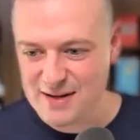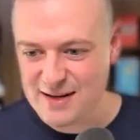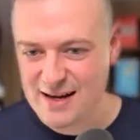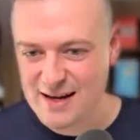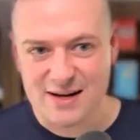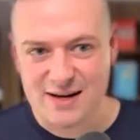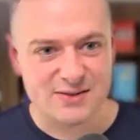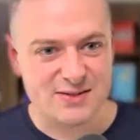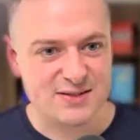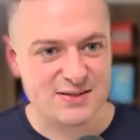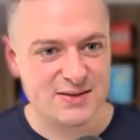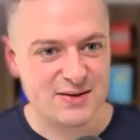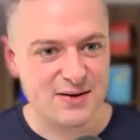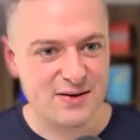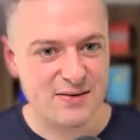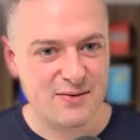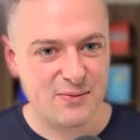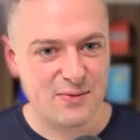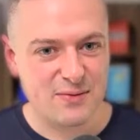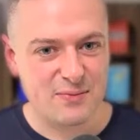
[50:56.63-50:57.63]
else?
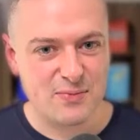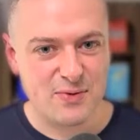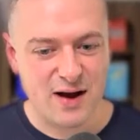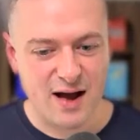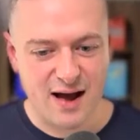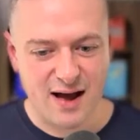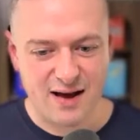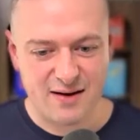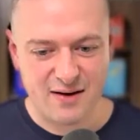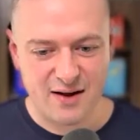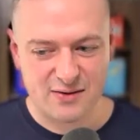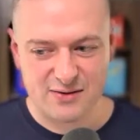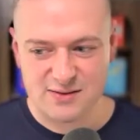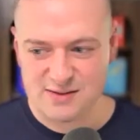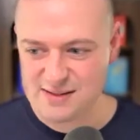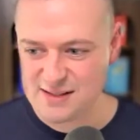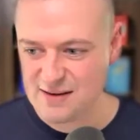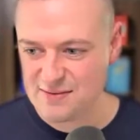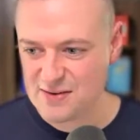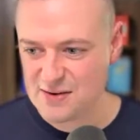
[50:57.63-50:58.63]
I'll
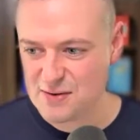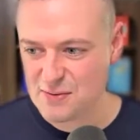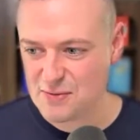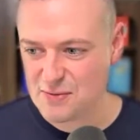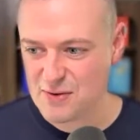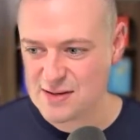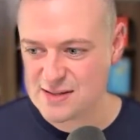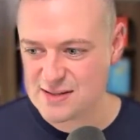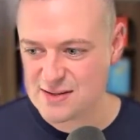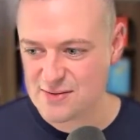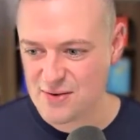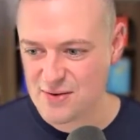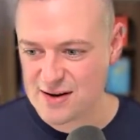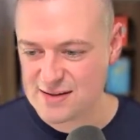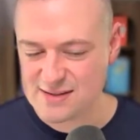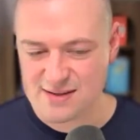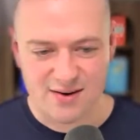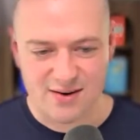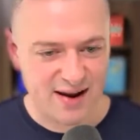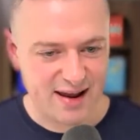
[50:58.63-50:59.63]
see if anyone wants to raise
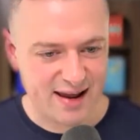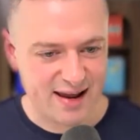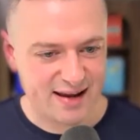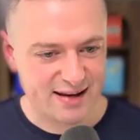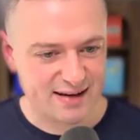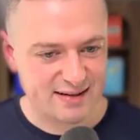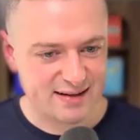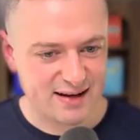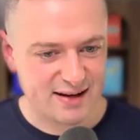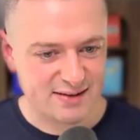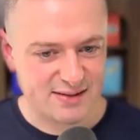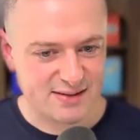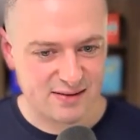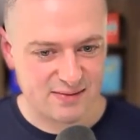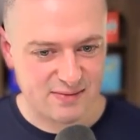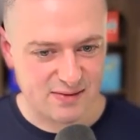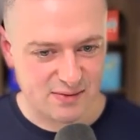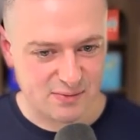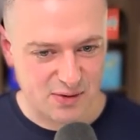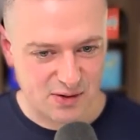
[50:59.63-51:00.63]
their hand.
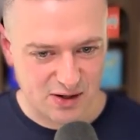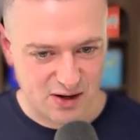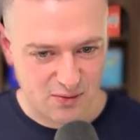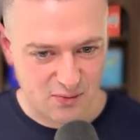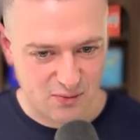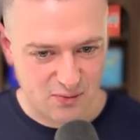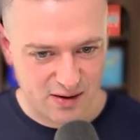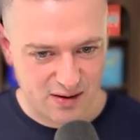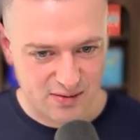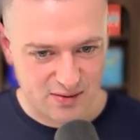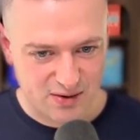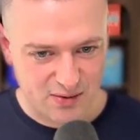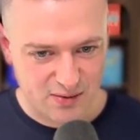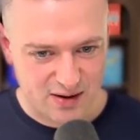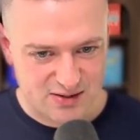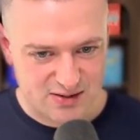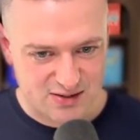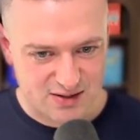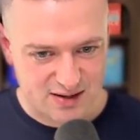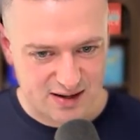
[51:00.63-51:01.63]
Let me look at one other
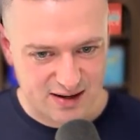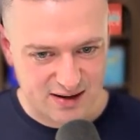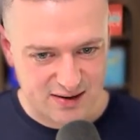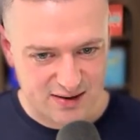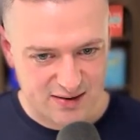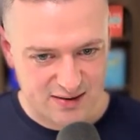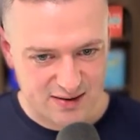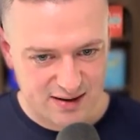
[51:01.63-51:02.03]
question here.